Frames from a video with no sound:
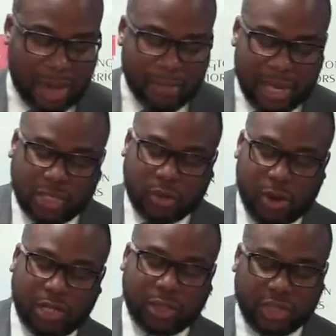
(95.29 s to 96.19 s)
Our men's
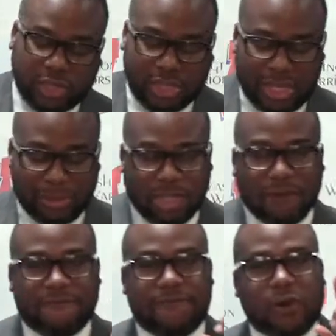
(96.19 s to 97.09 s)
cross country team
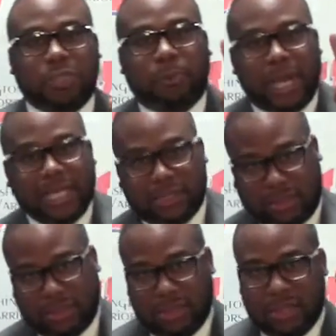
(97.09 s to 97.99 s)
took first
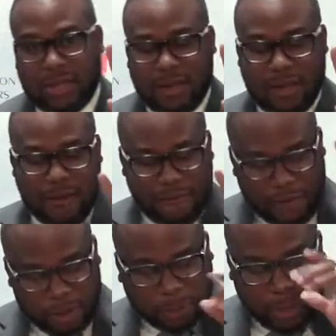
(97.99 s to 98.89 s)
place,
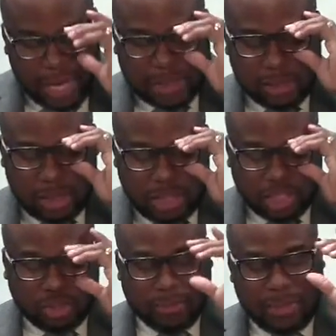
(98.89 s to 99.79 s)
first place in the
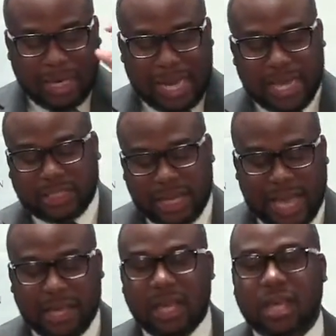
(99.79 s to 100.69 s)
district meet last
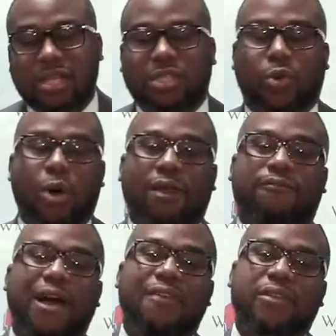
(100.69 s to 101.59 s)
night to
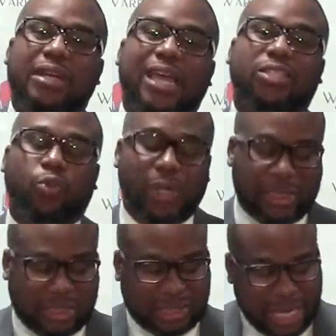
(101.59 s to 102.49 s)
qualify for next
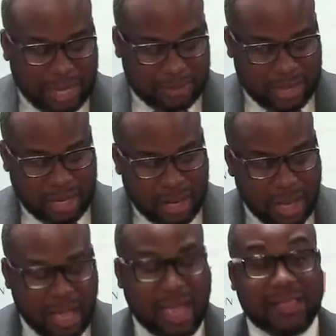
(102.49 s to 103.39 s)
week's state meet,
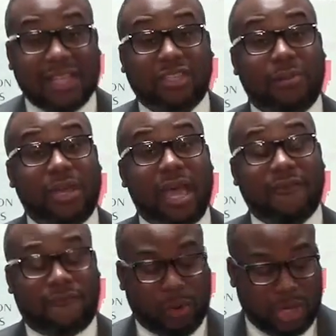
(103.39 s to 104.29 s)
and that's gonna be out
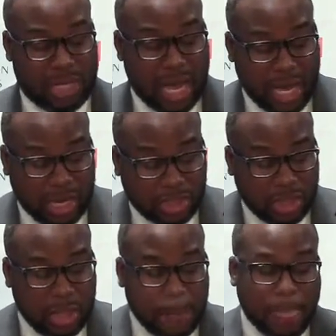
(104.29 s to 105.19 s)
at Fort
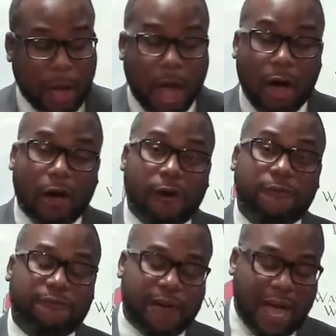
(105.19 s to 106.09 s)
Dodge. All
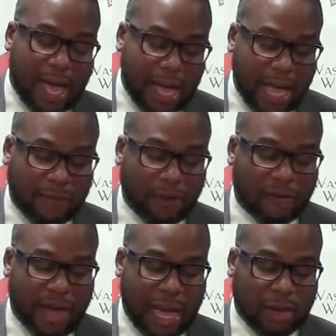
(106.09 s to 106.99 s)
five
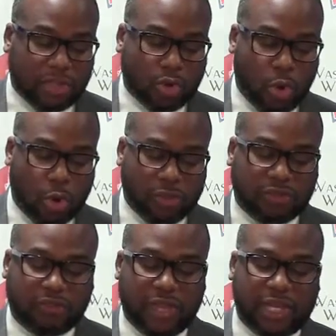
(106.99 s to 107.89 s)
of our
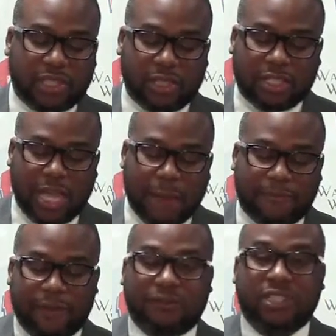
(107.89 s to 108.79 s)
scorers finished in the
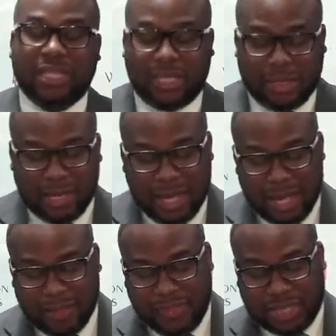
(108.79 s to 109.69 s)
top 15.
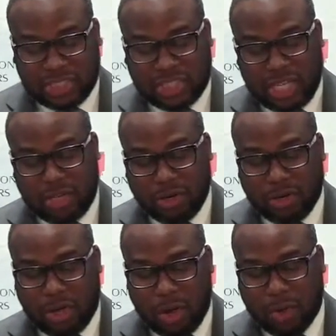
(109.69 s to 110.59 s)
That
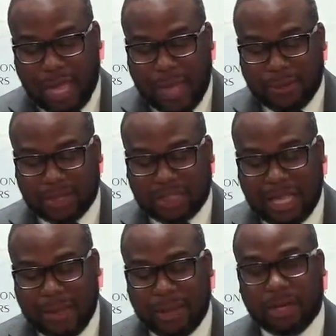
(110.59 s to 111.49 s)
senior co-captain
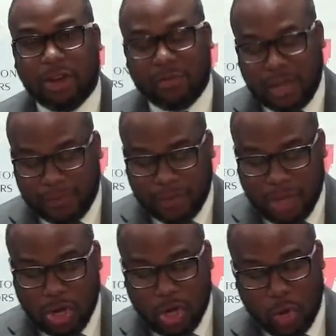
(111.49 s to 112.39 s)
Sam McDermott,
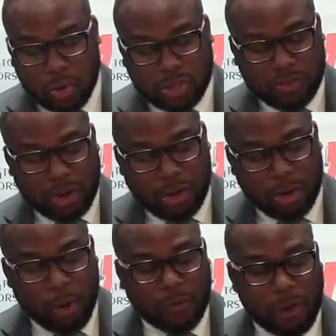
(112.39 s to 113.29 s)
who was third
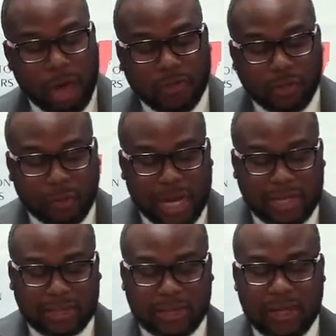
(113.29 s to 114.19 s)
overall in the
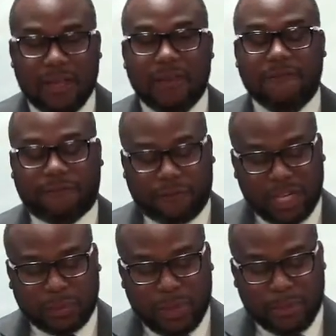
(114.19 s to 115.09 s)
race,
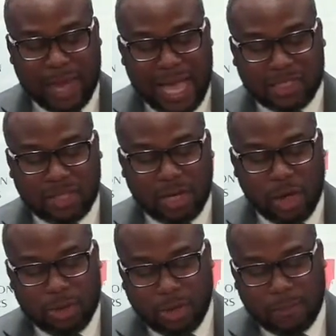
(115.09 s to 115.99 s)
freshman Max
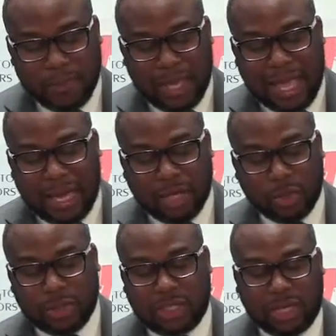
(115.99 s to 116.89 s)
Loker, and
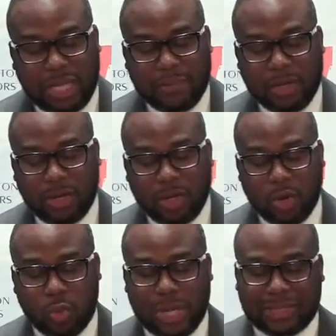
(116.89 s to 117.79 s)
Lewis Kleeman,
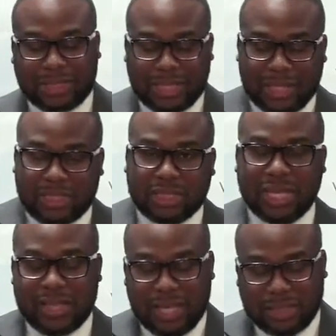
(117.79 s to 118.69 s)
who went sixth
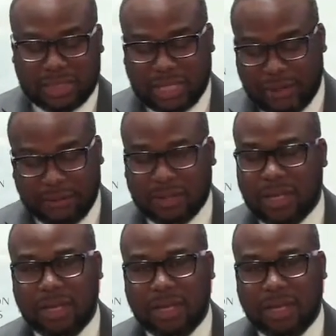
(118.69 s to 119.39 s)
and then seven.